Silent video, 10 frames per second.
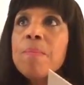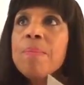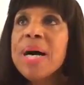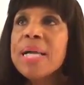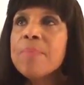
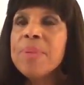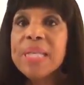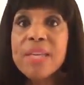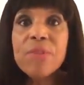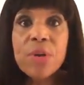But
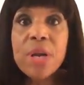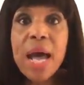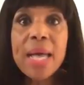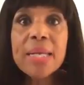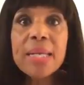believe it or
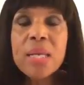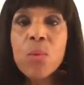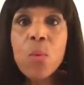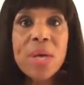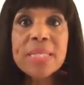not,
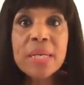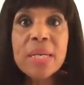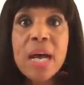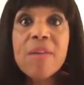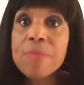it wasn't
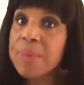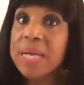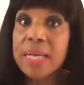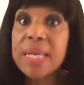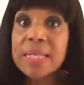enough,
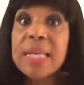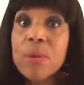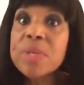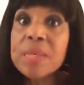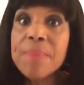but
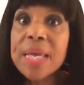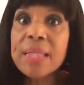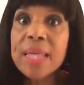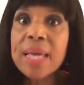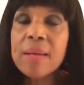it was a big
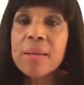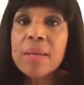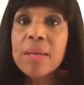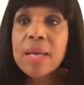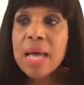thing.
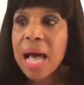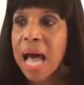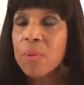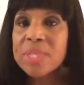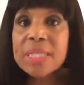
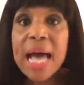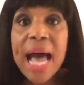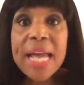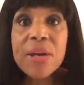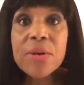I was
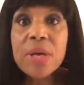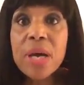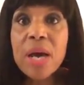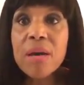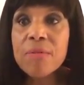tired
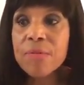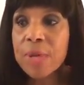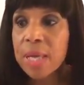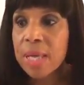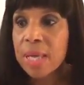of
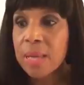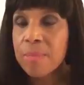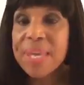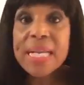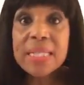
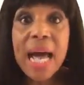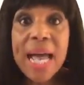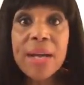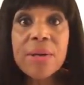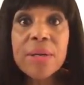being
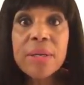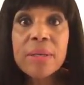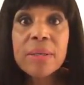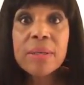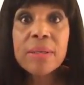tired.
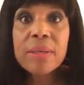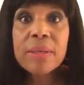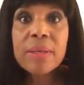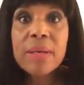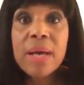
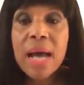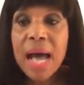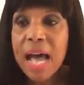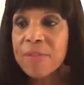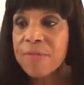
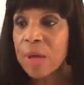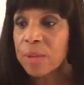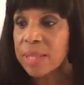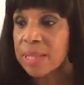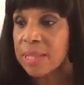I
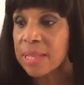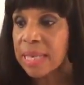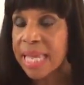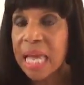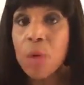felt
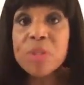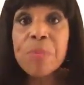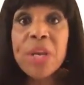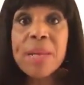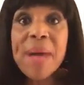like I was
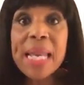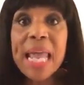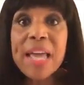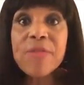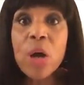putting my
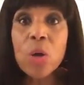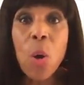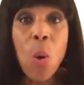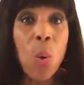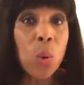life on
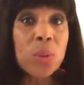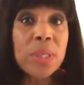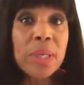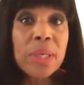hold